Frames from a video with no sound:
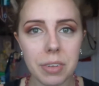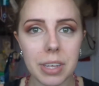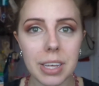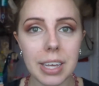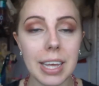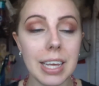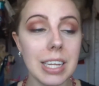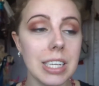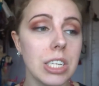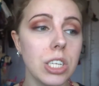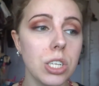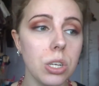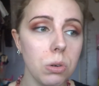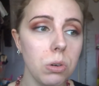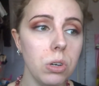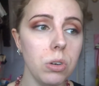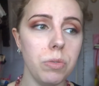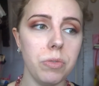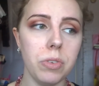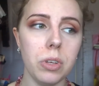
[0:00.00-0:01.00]
it. It's so
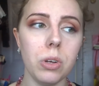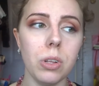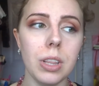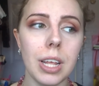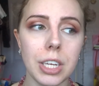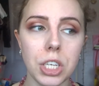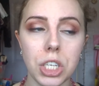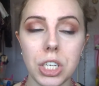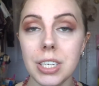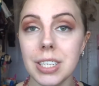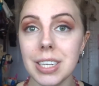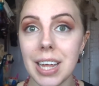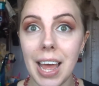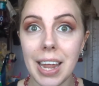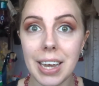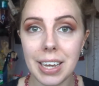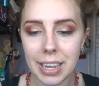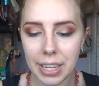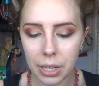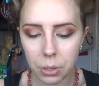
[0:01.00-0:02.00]
good for your lashes,
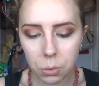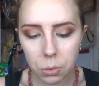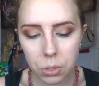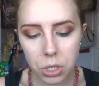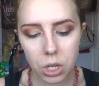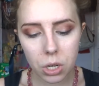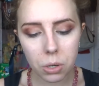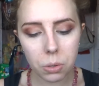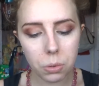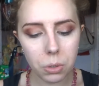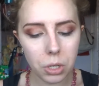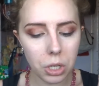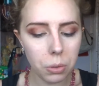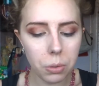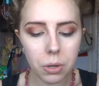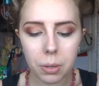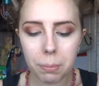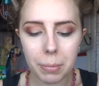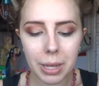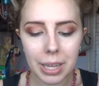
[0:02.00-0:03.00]
and it also, you
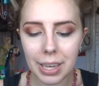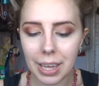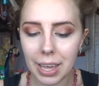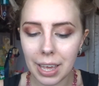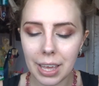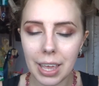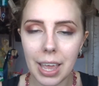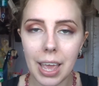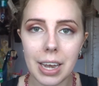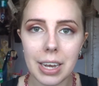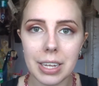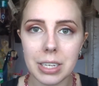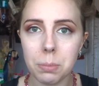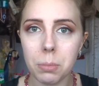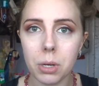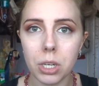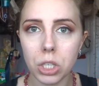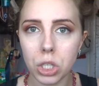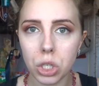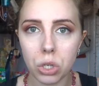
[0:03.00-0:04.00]
can make it again as
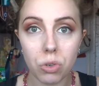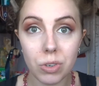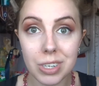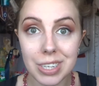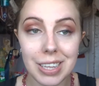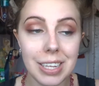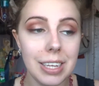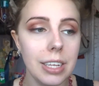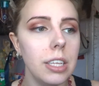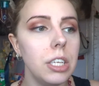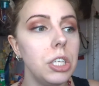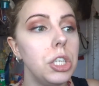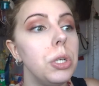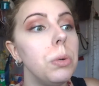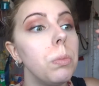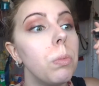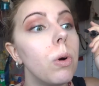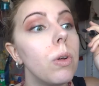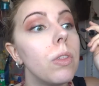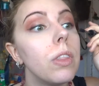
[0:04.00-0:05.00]
much or as little as you
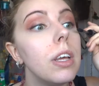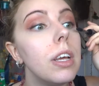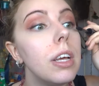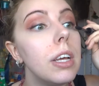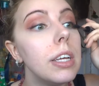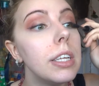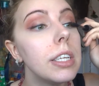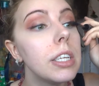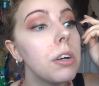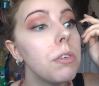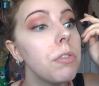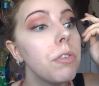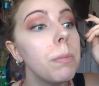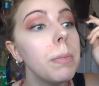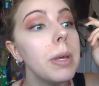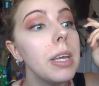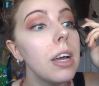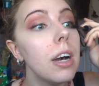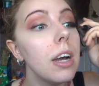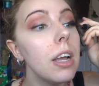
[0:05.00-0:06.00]
want. So for
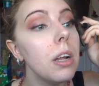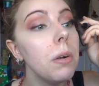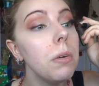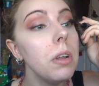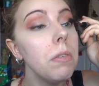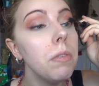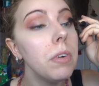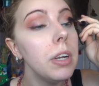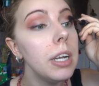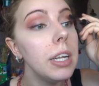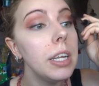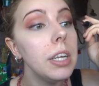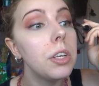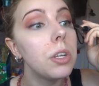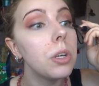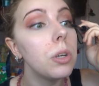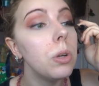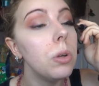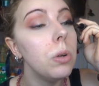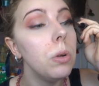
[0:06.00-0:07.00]
me, I only really
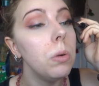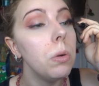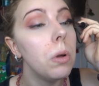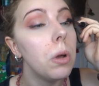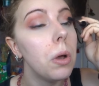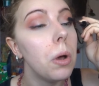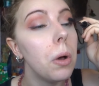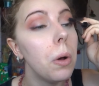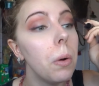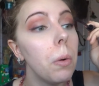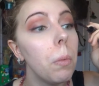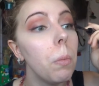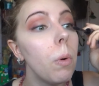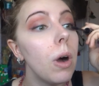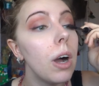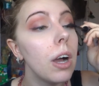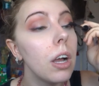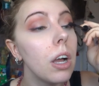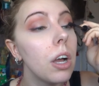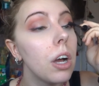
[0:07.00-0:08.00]
do
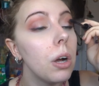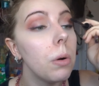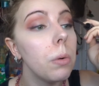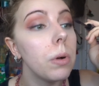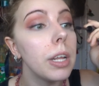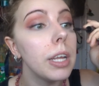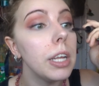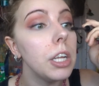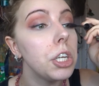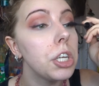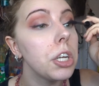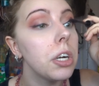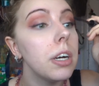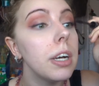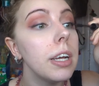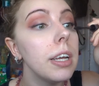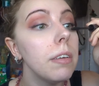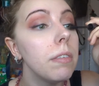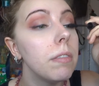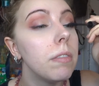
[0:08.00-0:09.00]
one go on each
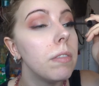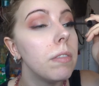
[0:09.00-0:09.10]
eye.